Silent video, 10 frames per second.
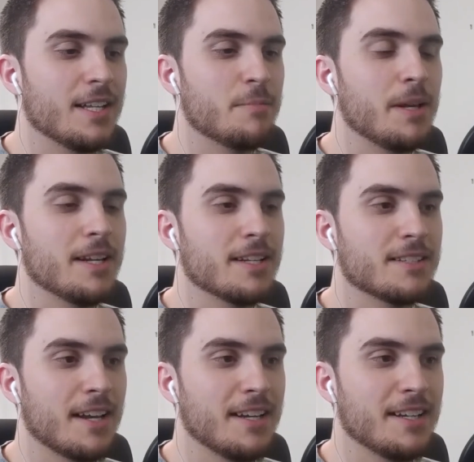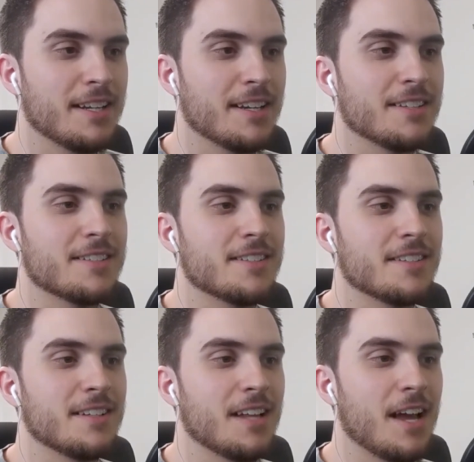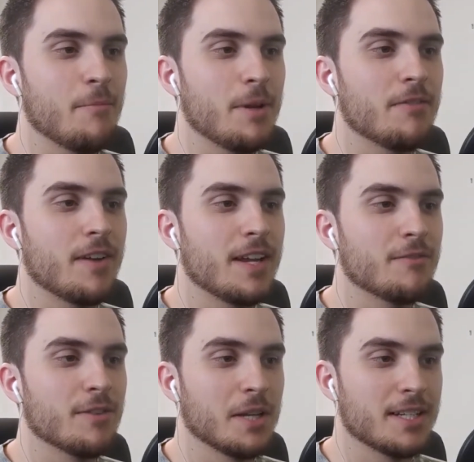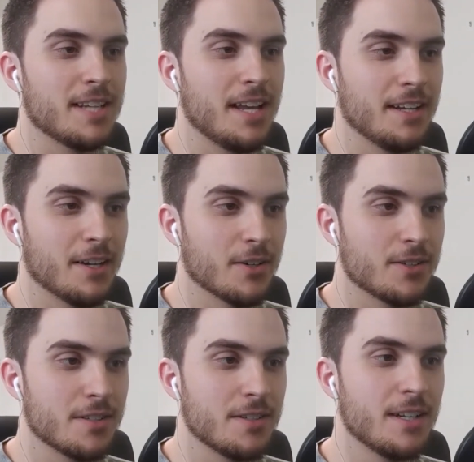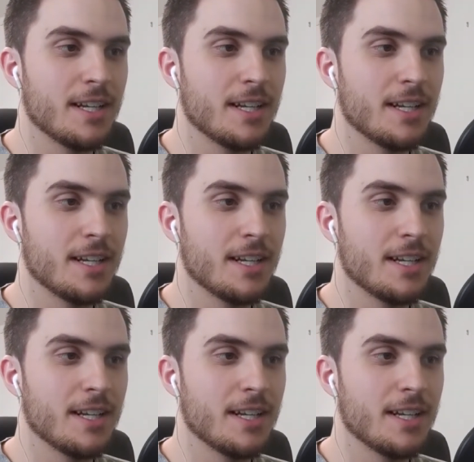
it's been exciting because I've been a fan for like 10 years.